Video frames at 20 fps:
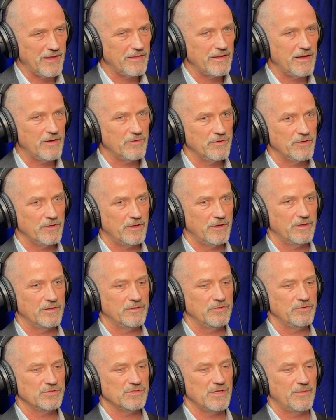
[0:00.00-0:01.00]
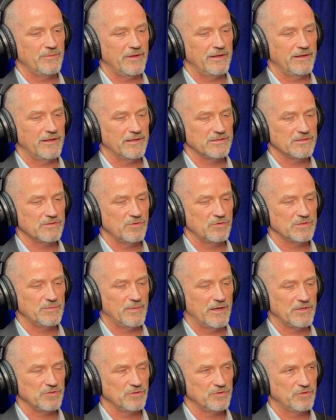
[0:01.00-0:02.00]
But then they're going to do something that's so
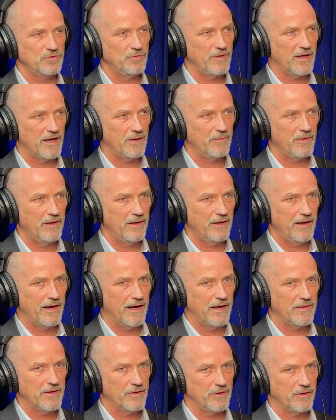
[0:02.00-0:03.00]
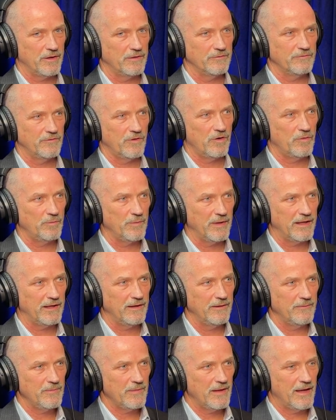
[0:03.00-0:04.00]
special to them, and they're going to involve
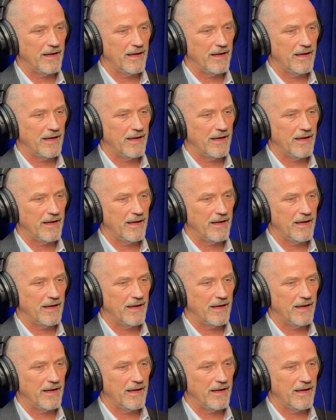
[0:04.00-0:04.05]
me.